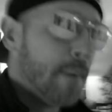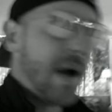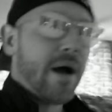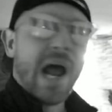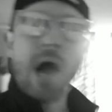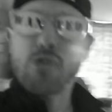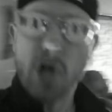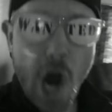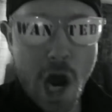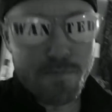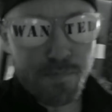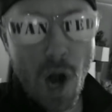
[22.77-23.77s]
about how
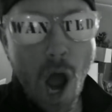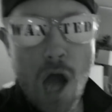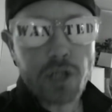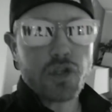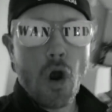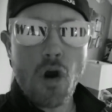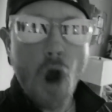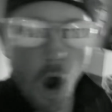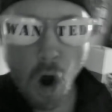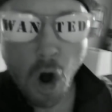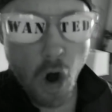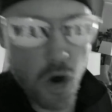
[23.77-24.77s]
cut blocks are
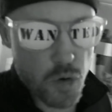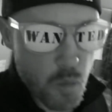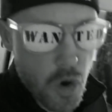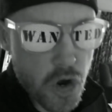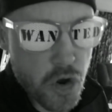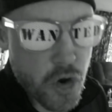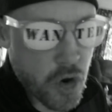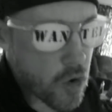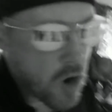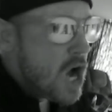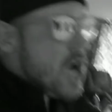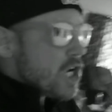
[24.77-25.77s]
hard,
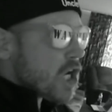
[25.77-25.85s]
woo.